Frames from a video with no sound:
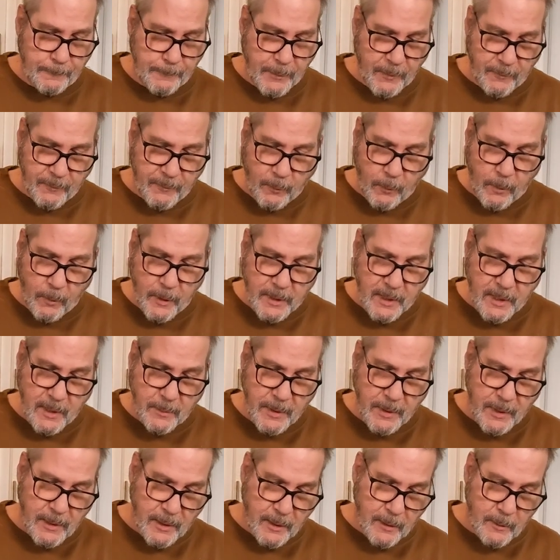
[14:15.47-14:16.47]
before it can
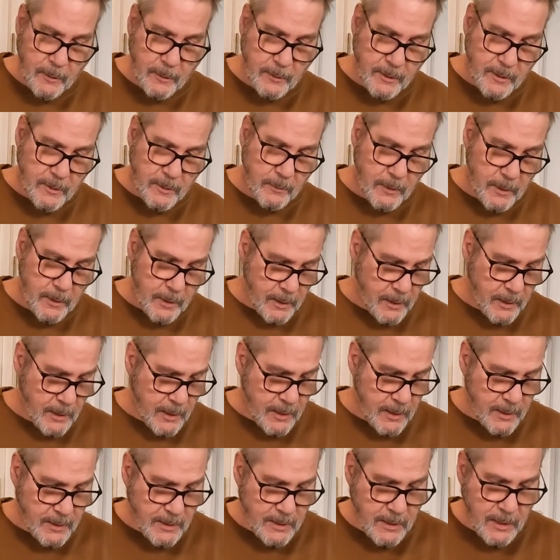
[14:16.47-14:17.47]
be used, really,
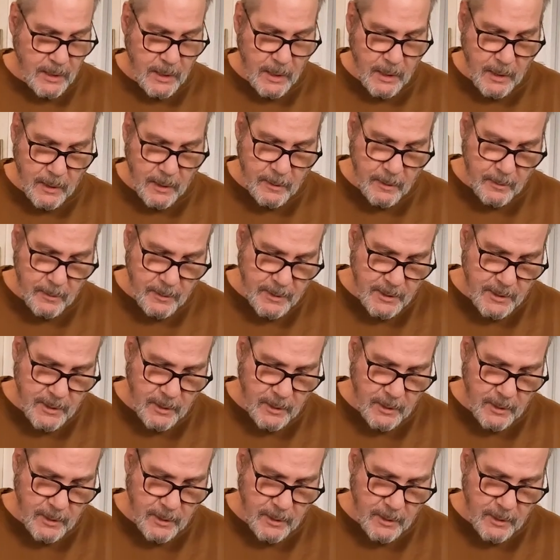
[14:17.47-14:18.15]
because there's